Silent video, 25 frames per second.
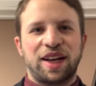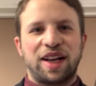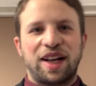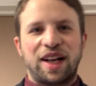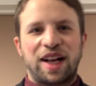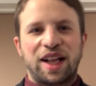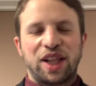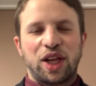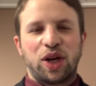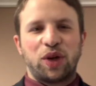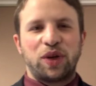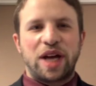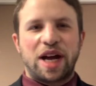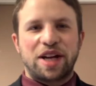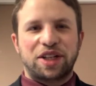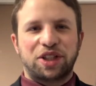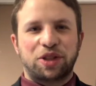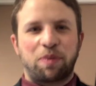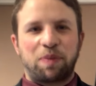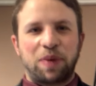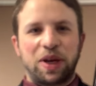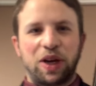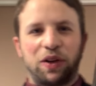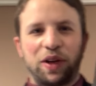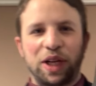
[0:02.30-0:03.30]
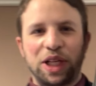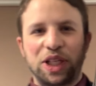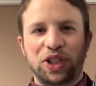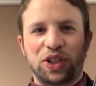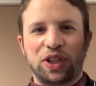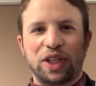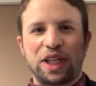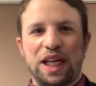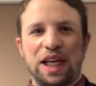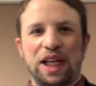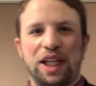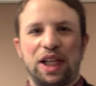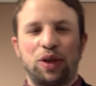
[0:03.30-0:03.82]
Hello, Dr.
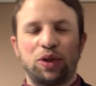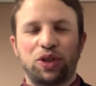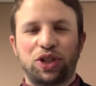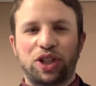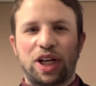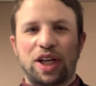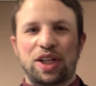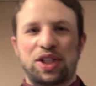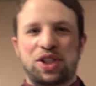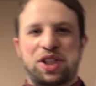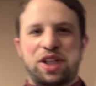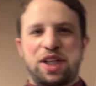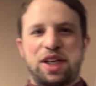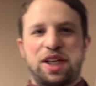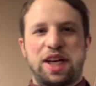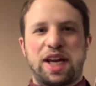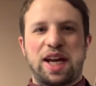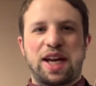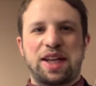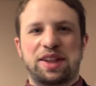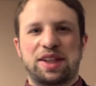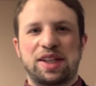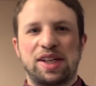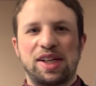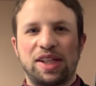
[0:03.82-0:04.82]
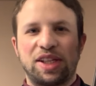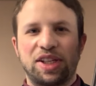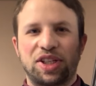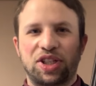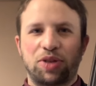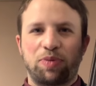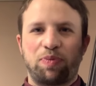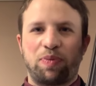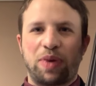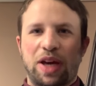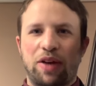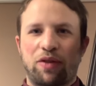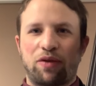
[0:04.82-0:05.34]
Billingsley. Hello, Justin, Anthony. This
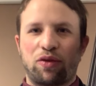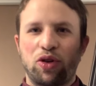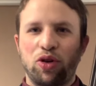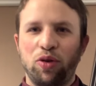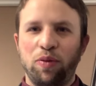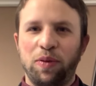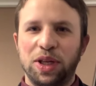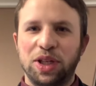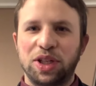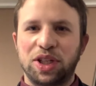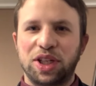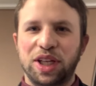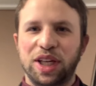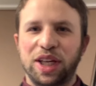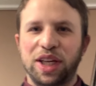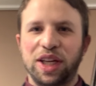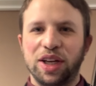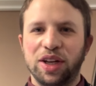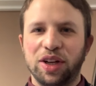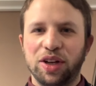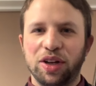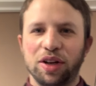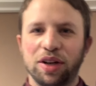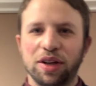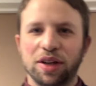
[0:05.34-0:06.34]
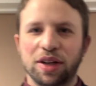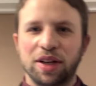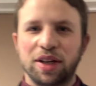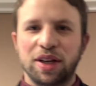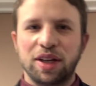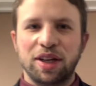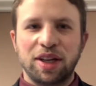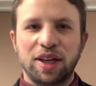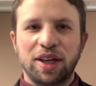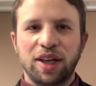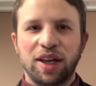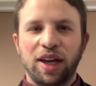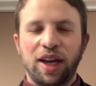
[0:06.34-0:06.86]
is Ben Rubens here,
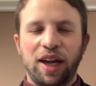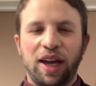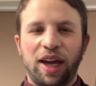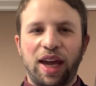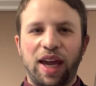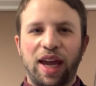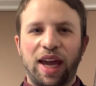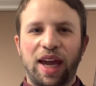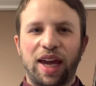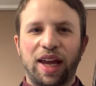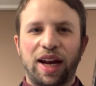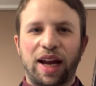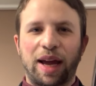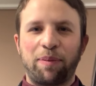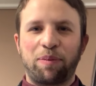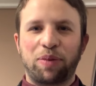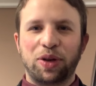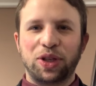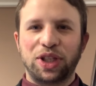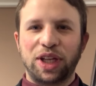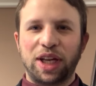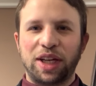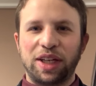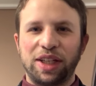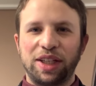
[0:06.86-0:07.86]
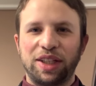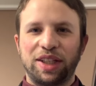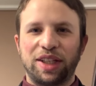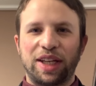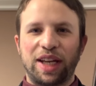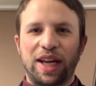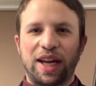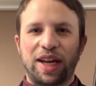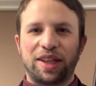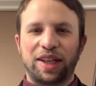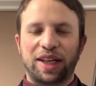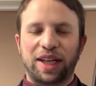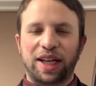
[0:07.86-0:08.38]
and I'm presenting
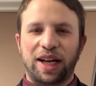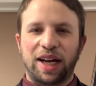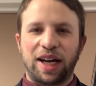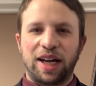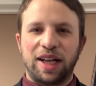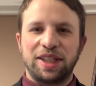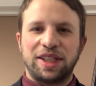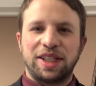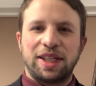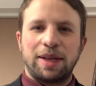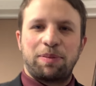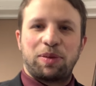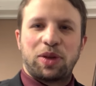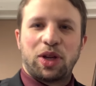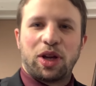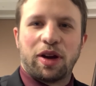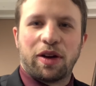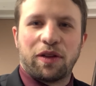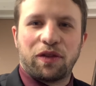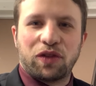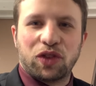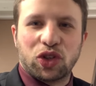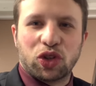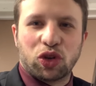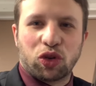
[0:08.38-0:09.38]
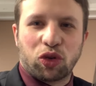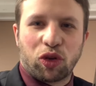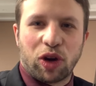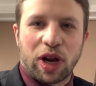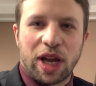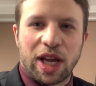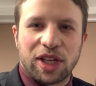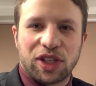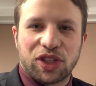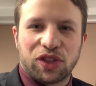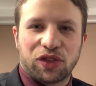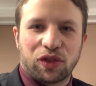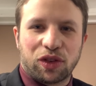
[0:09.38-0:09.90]
today on the concept of
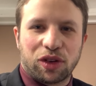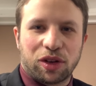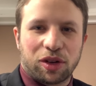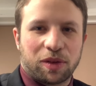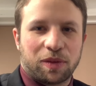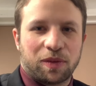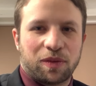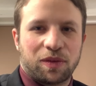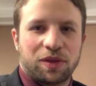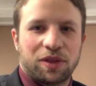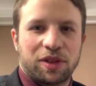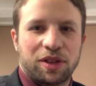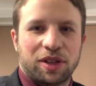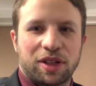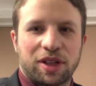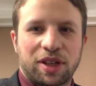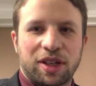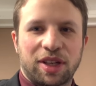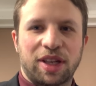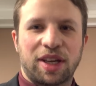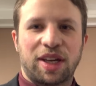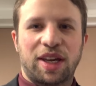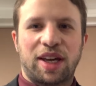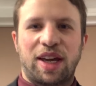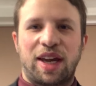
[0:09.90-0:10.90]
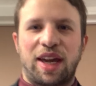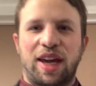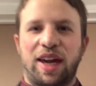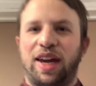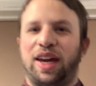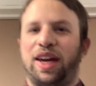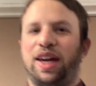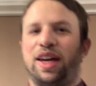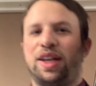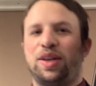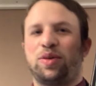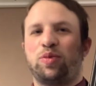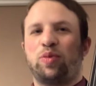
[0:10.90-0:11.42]
transfer.
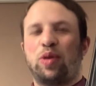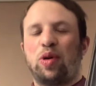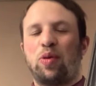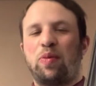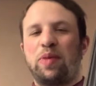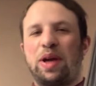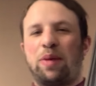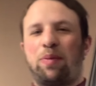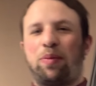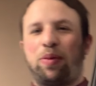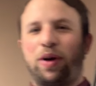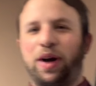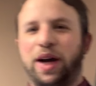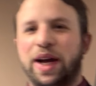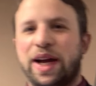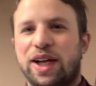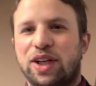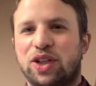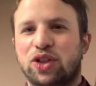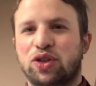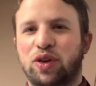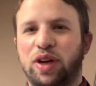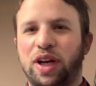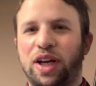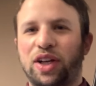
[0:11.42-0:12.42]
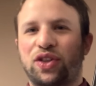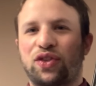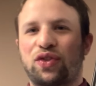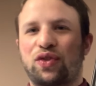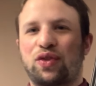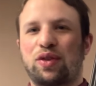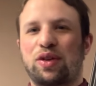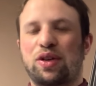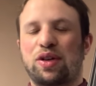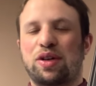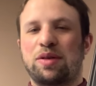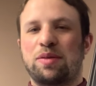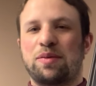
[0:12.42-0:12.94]
And we'll be applying
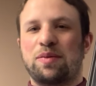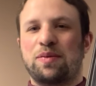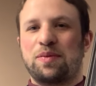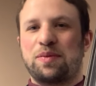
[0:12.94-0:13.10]
transfer